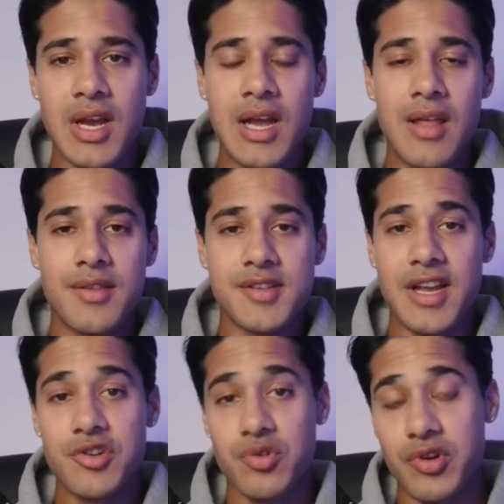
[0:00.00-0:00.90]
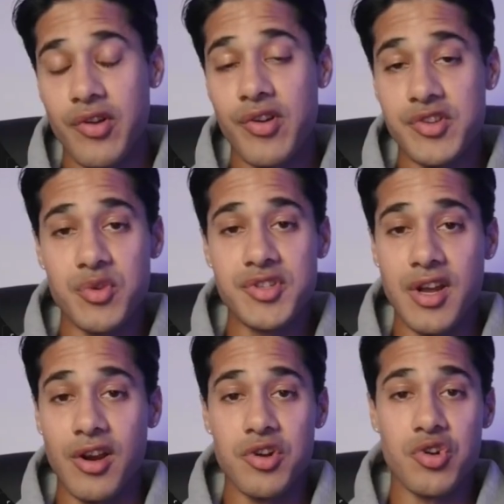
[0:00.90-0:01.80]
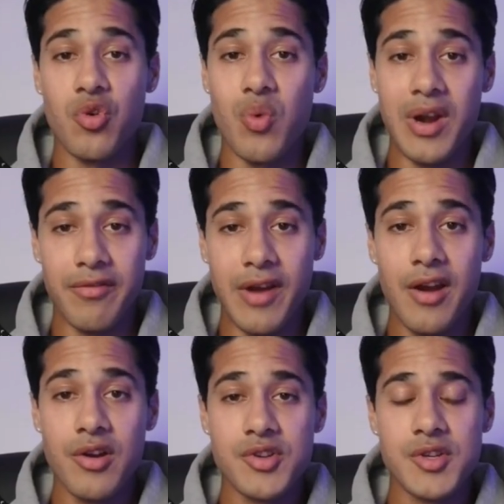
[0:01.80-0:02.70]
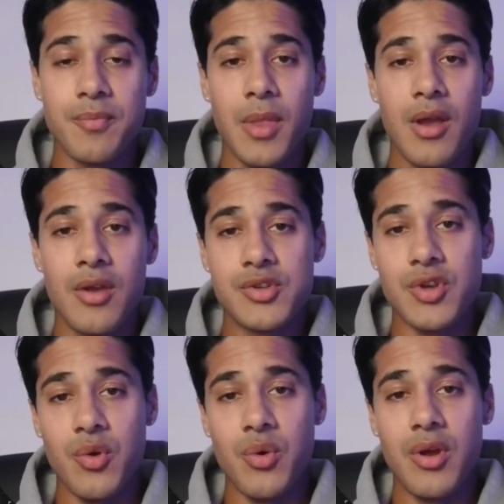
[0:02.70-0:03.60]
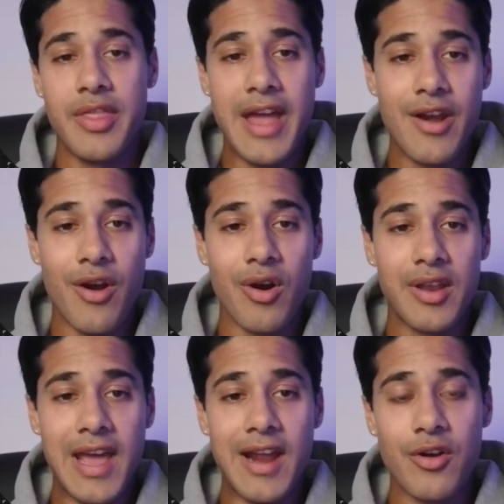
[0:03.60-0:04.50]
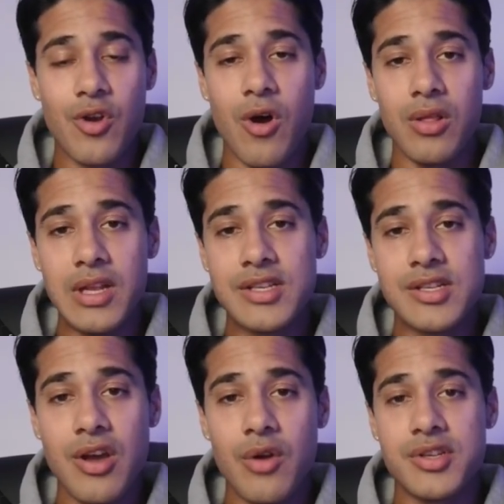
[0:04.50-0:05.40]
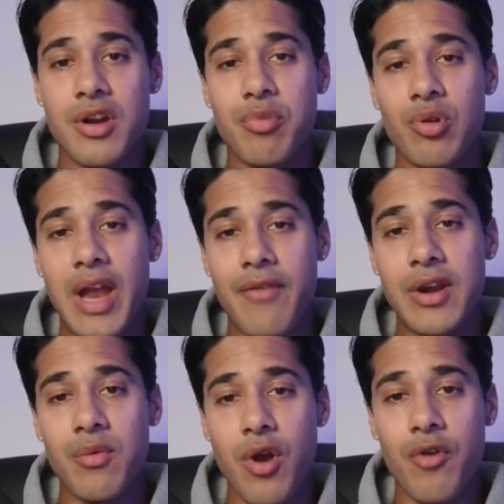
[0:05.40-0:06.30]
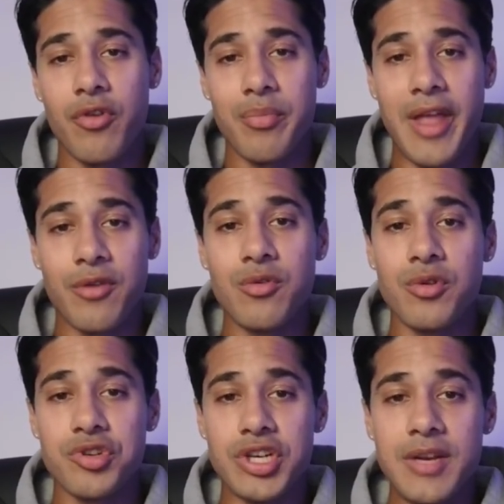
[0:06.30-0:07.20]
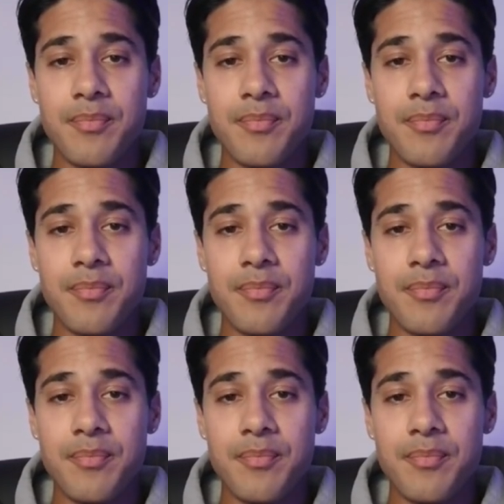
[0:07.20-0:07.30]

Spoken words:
The schedule trigger is what's going to control when it fires. So then our get uncall leads node is going to pull every row from that Google Sheet